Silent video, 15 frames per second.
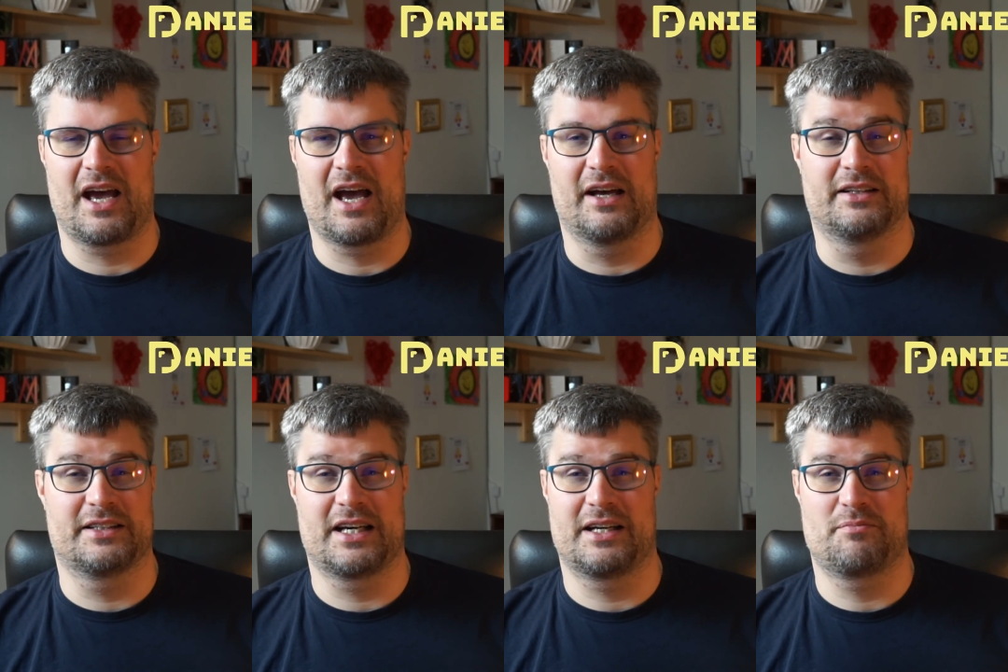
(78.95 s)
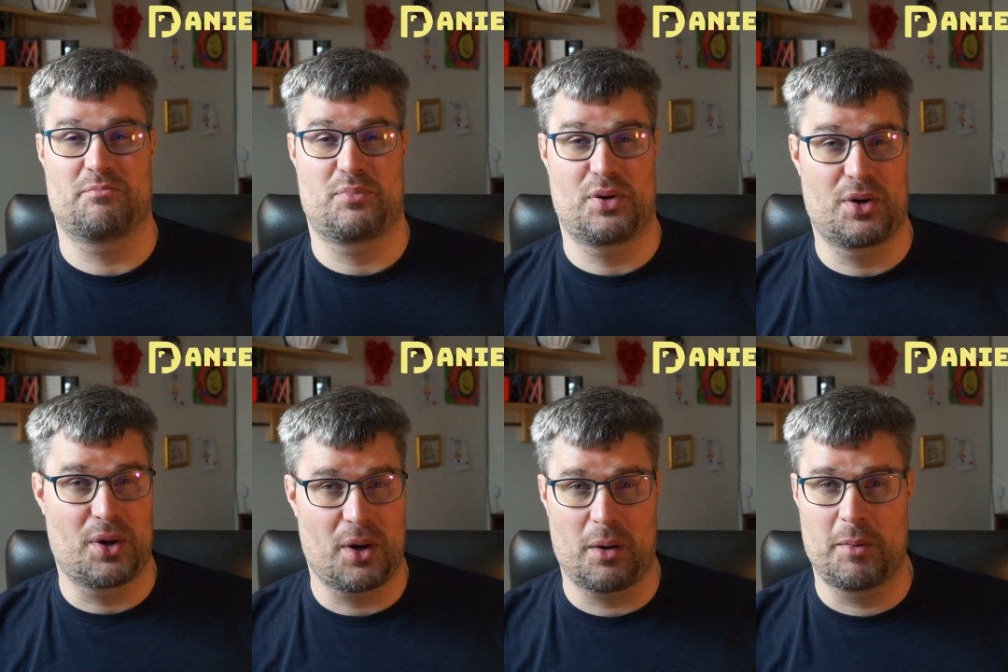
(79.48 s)
and then
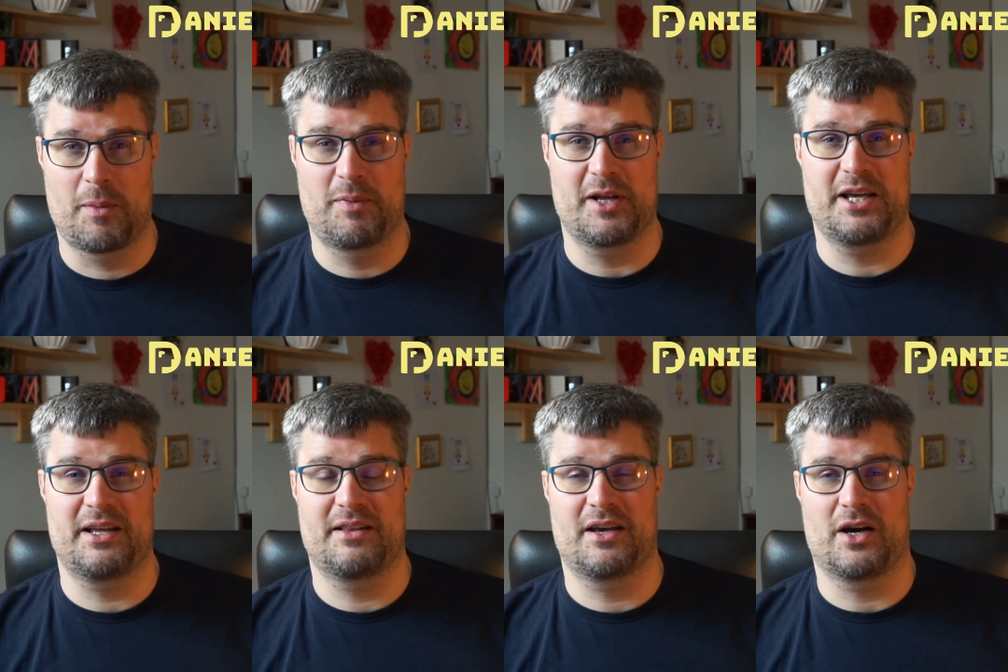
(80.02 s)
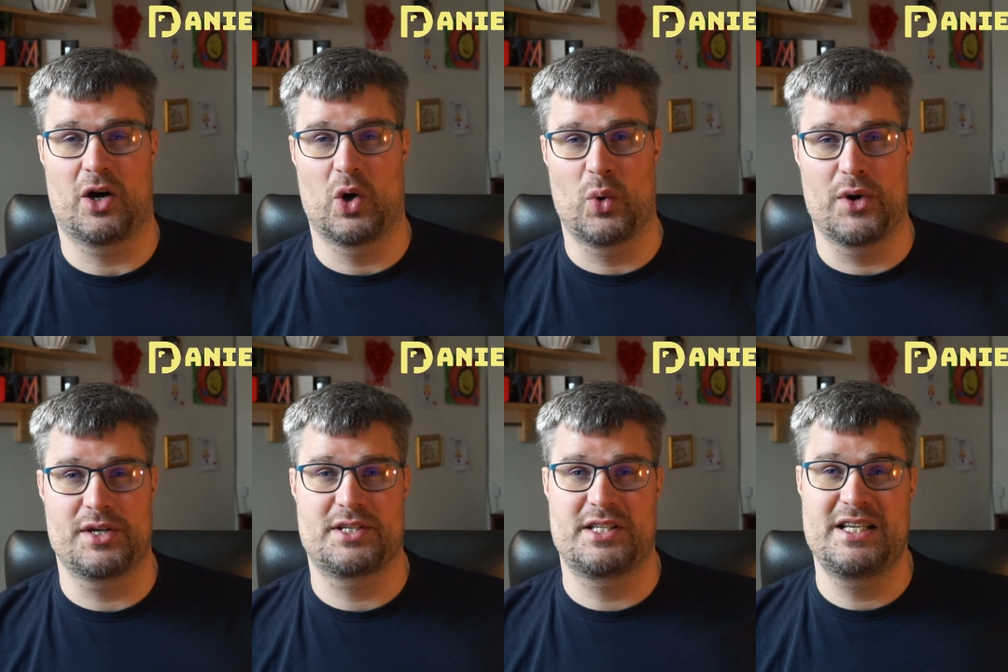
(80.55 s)
probably the
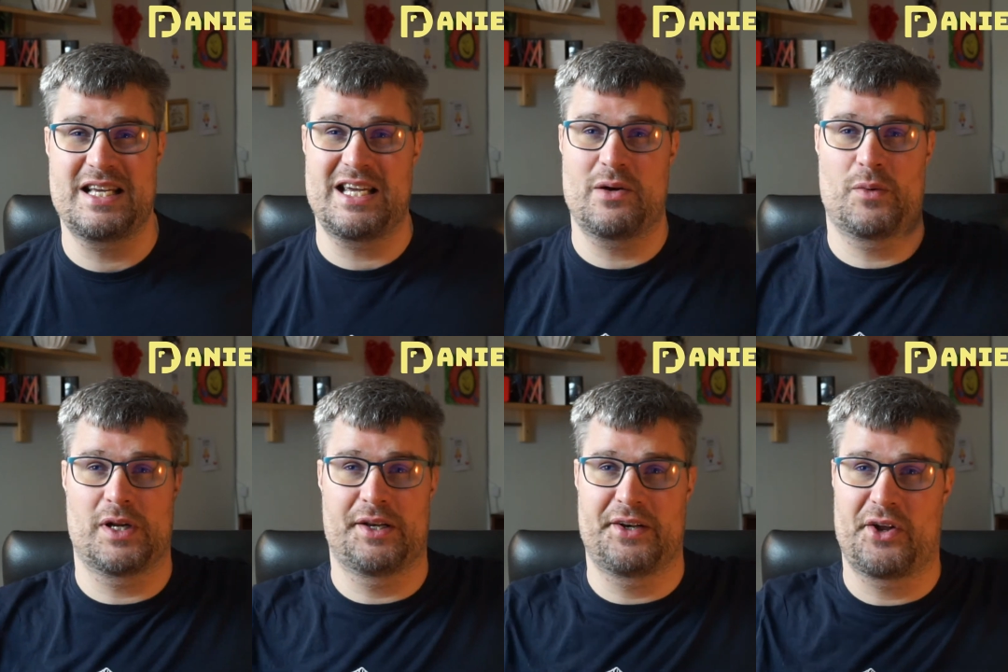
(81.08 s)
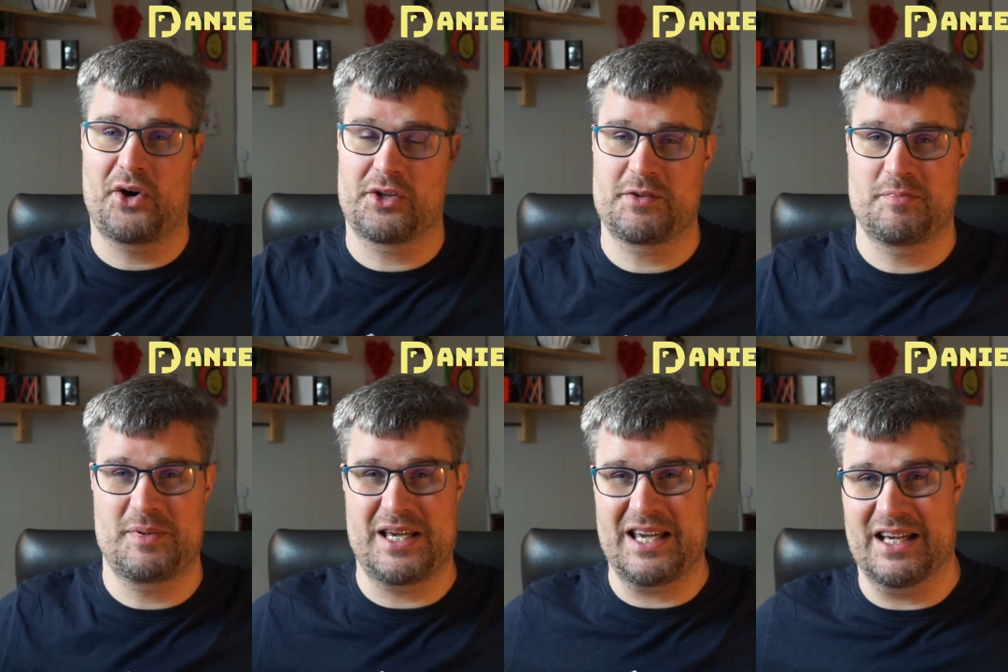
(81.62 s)
OSD will
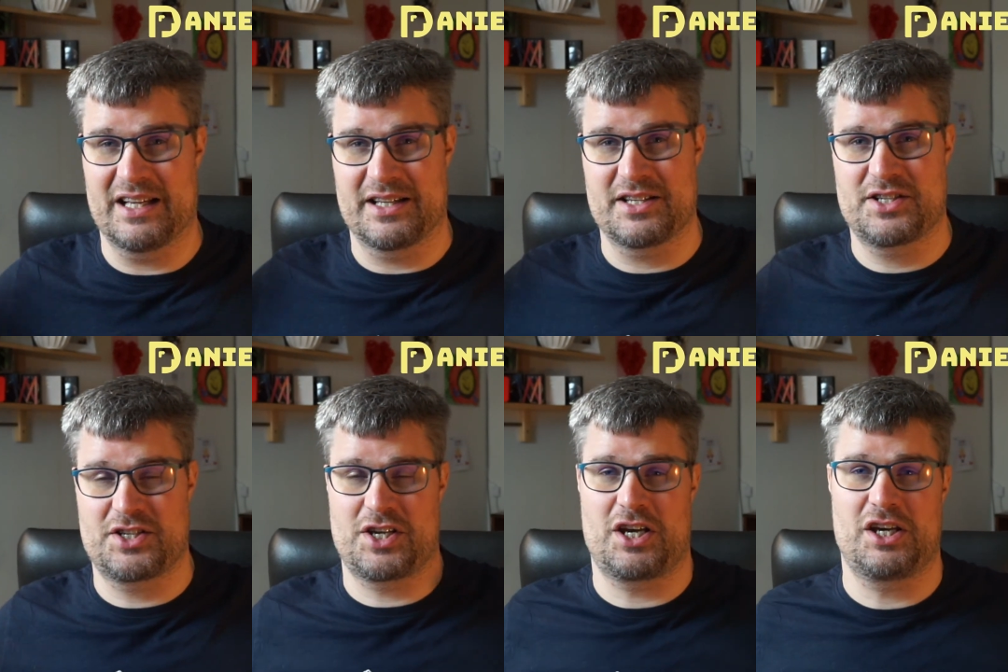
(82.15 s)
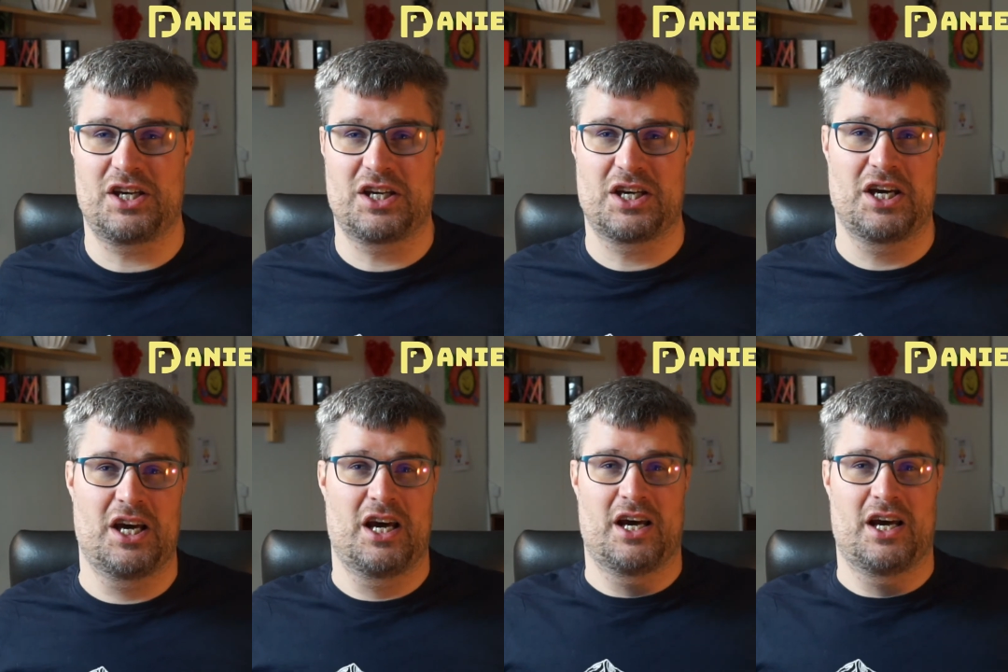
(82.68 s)
not be in sync,